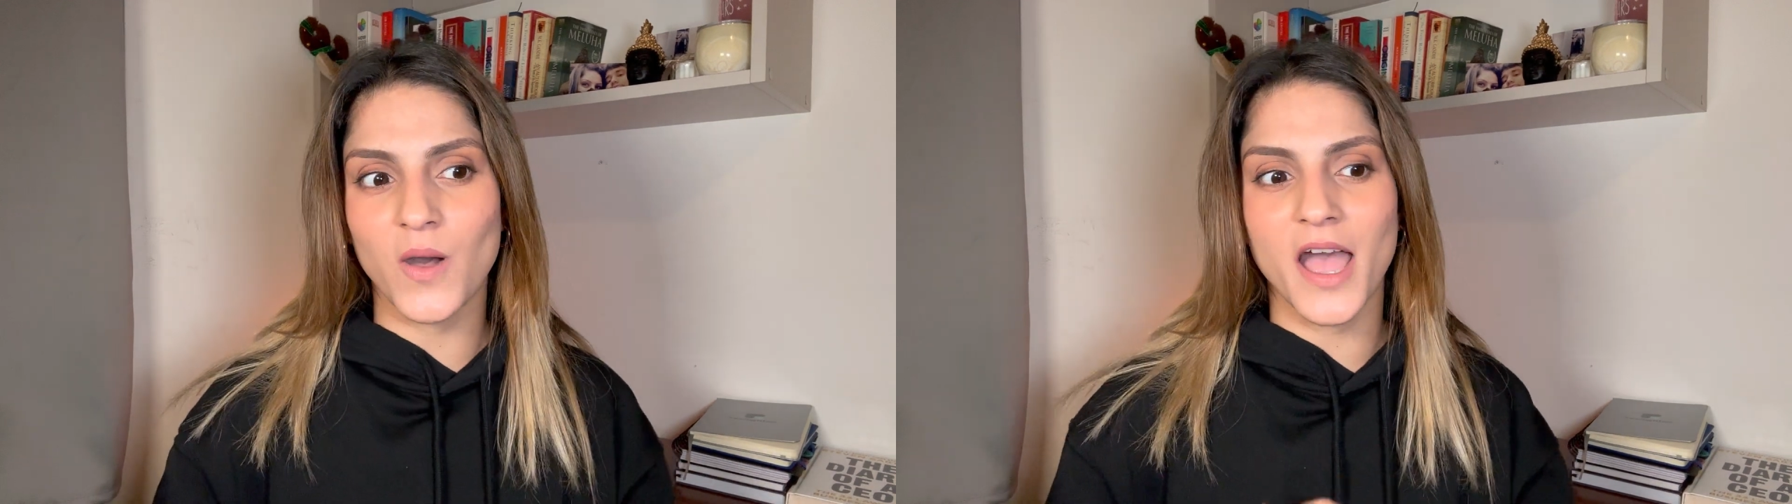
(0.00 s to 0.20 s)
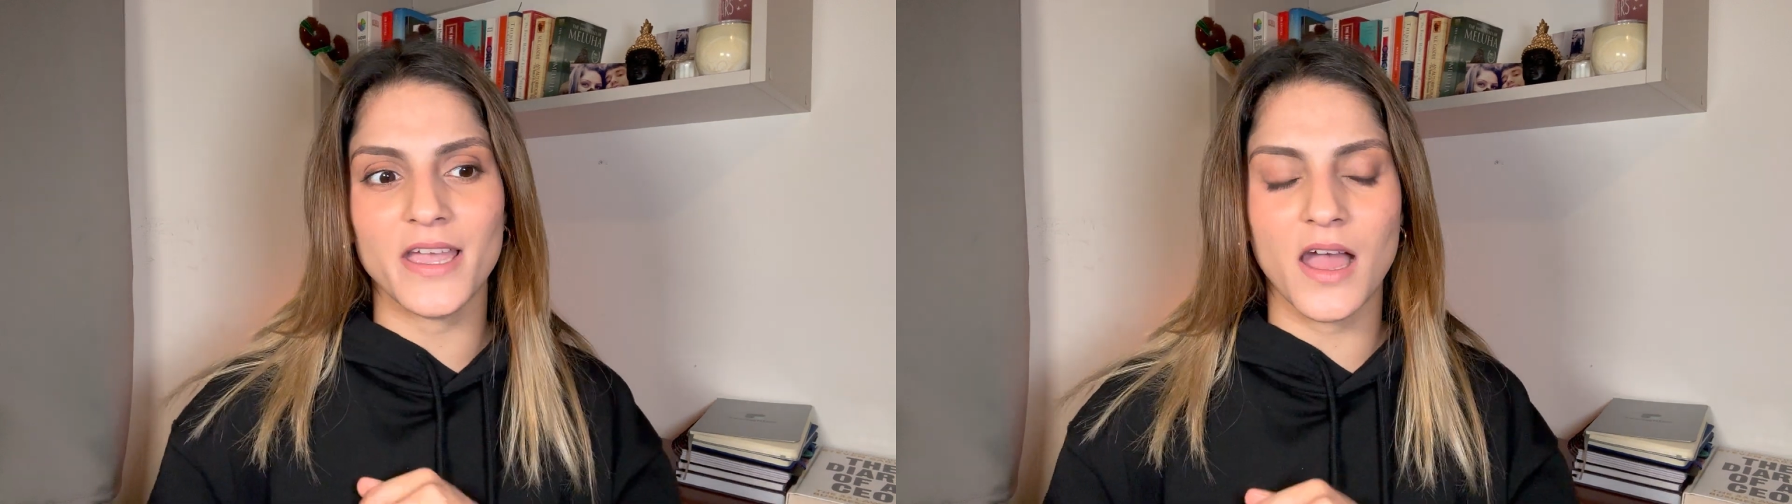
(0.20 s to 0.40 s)

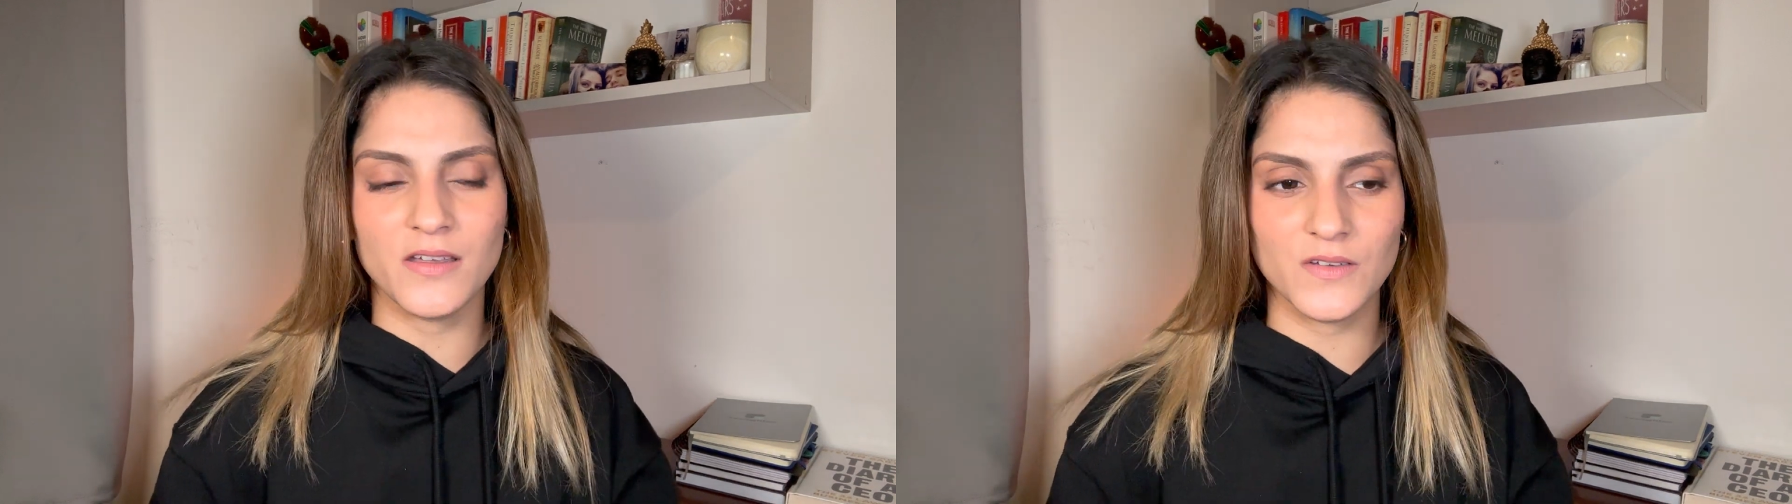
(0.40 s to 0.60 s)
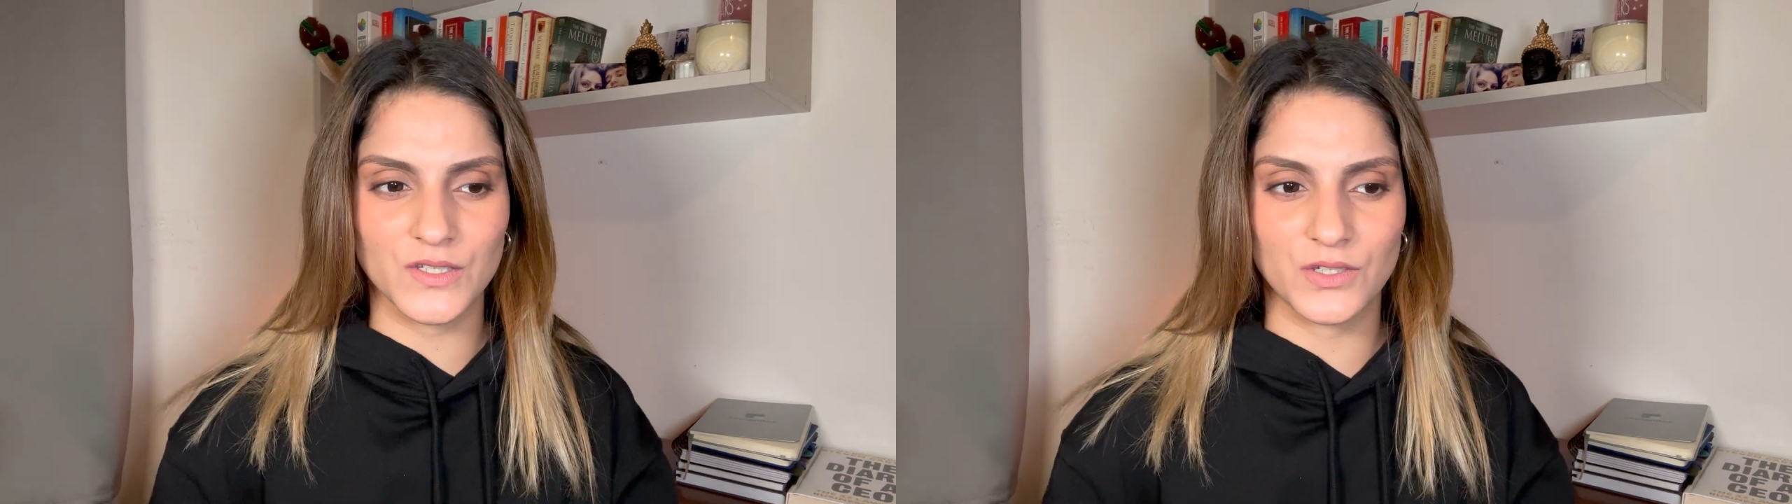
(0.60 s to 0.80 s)
I
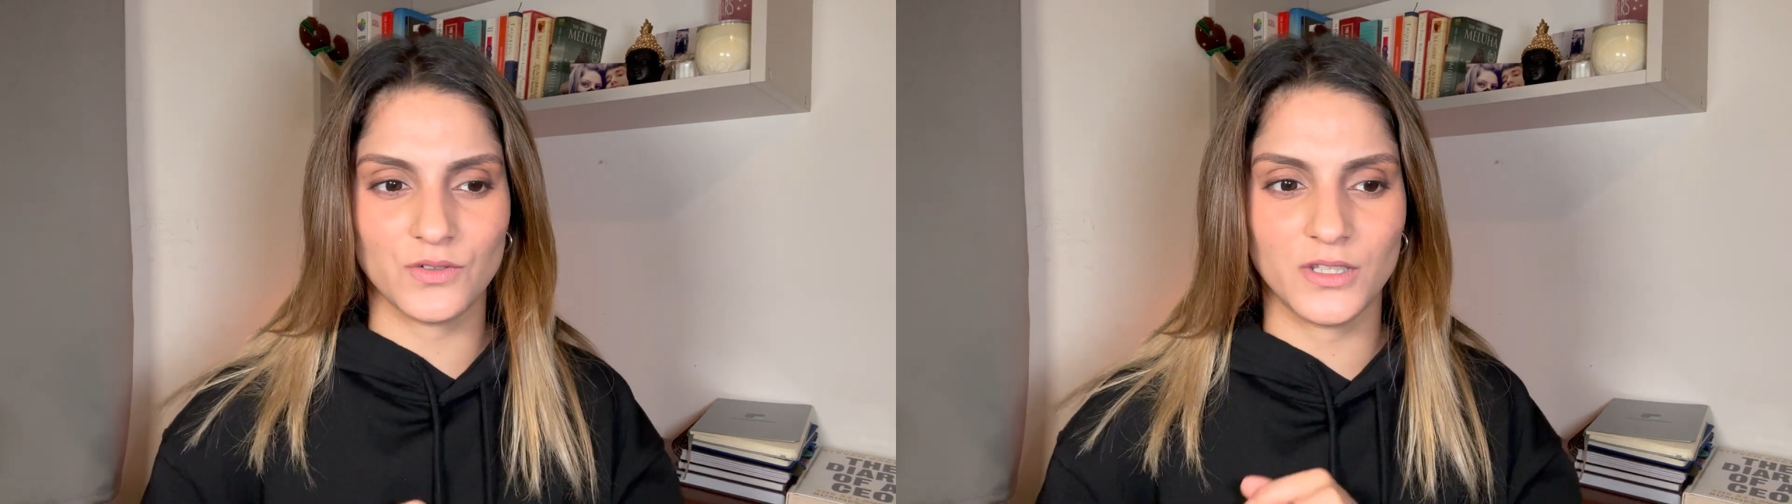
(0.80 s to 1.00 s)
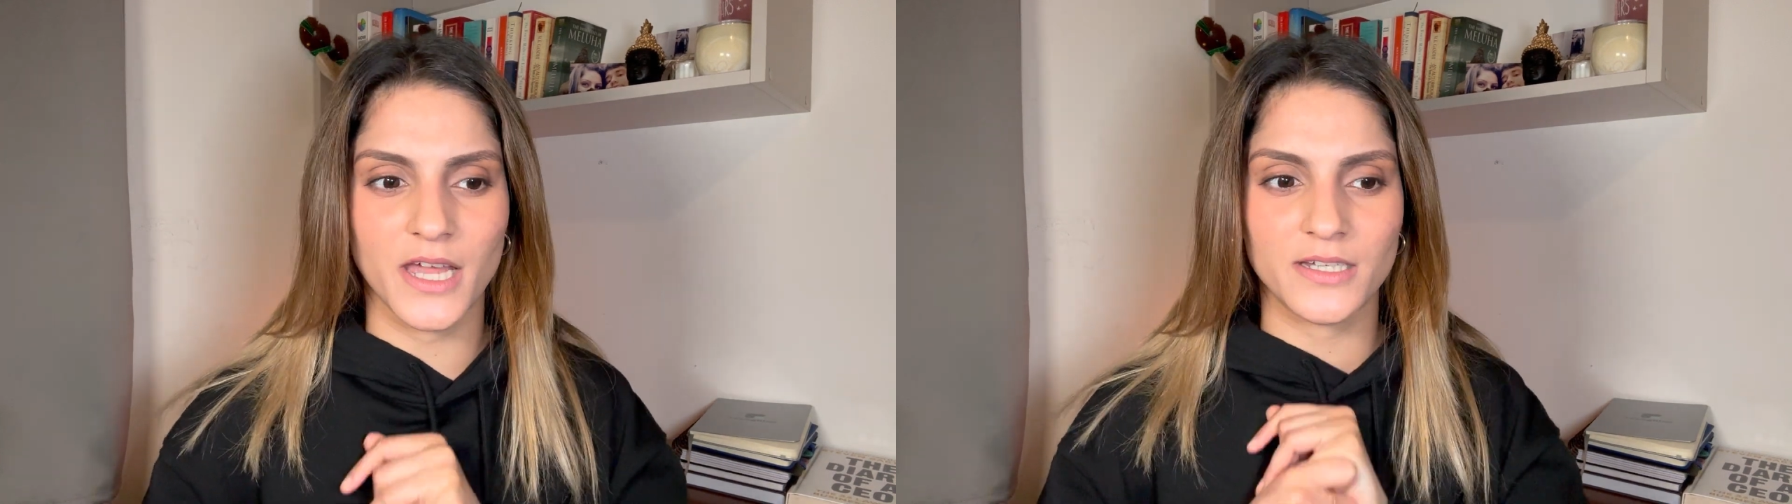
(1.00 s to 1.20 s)

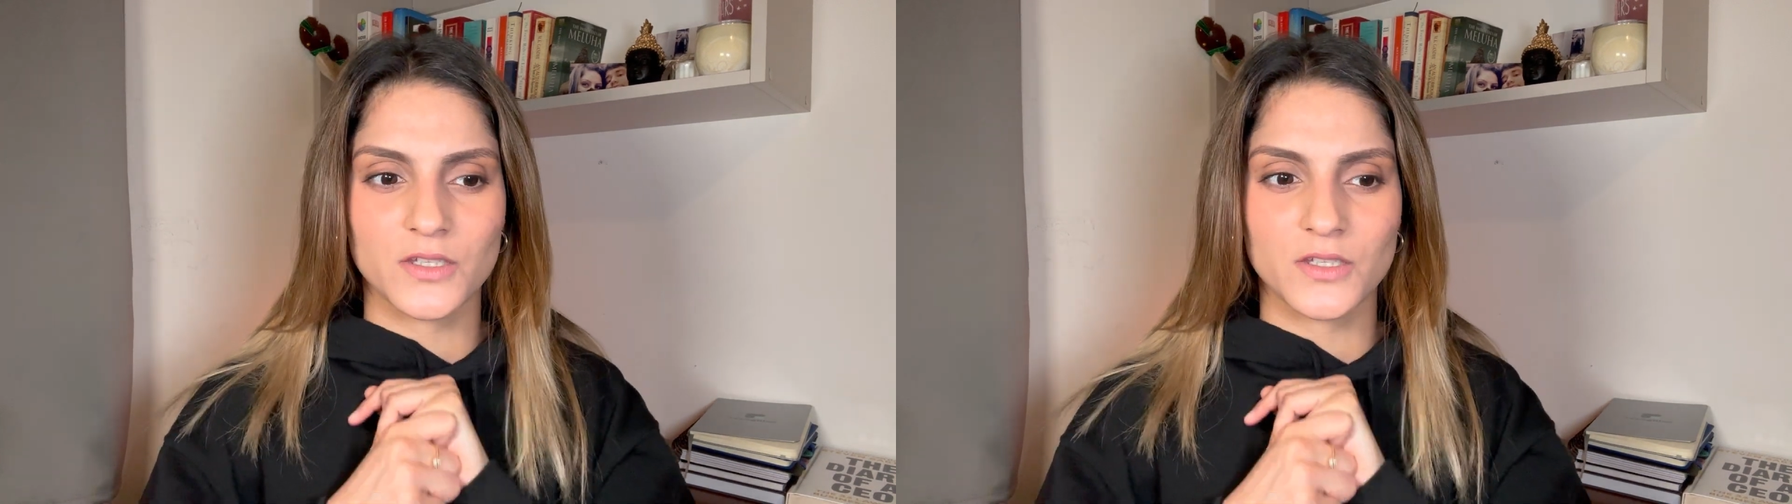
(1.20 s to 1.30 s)
understood that